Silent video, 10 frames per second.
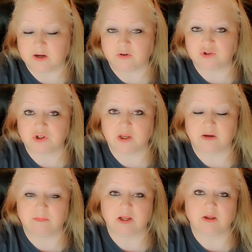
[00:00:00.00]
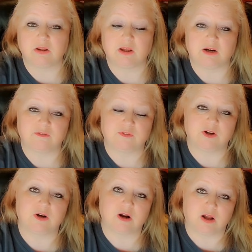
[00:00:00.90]
She'll get a meal. And I
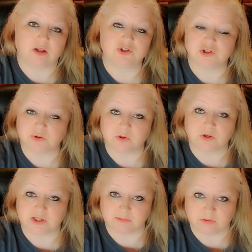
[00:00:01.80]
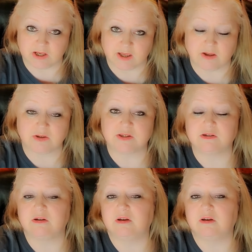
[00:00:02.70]
figure I'll just order something else.